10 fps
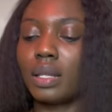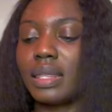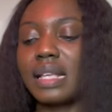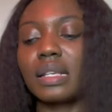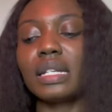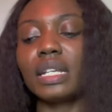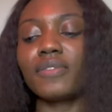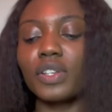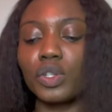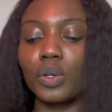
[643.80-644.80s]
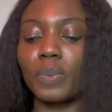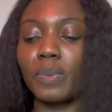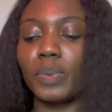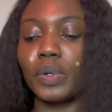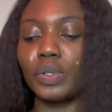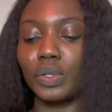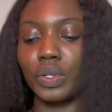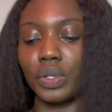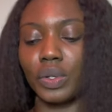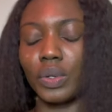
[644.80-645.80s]
There's a need for two people
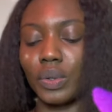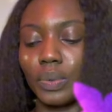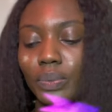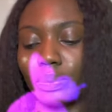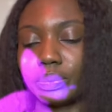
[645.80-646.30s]
to